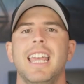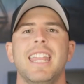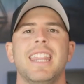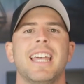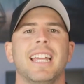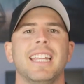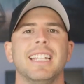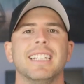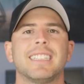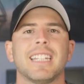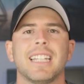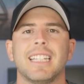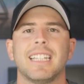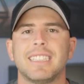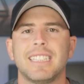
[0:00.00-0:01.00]
that it's
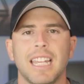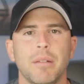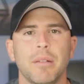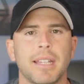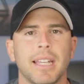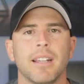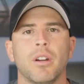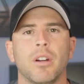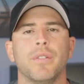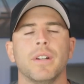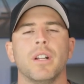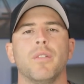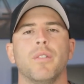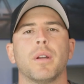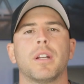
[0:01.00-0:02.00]
like the same thing over and
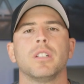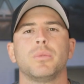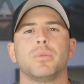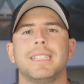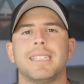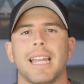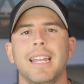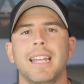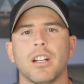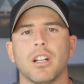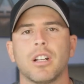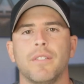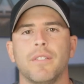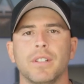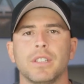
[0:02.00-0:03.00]
over because we stay in our
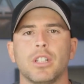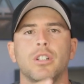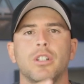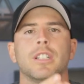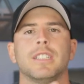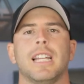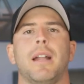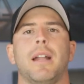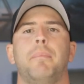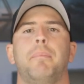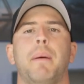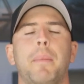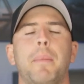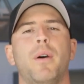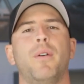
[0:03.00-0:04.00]
comfort zone because that
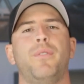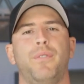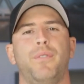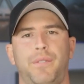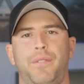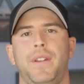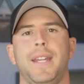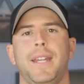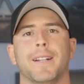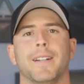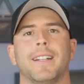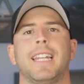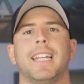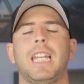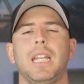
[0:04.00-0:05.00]
bubble of fear
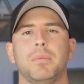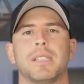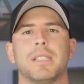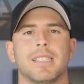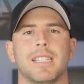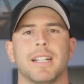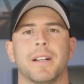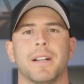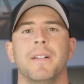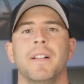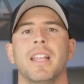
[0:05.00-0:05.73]
keeps us there.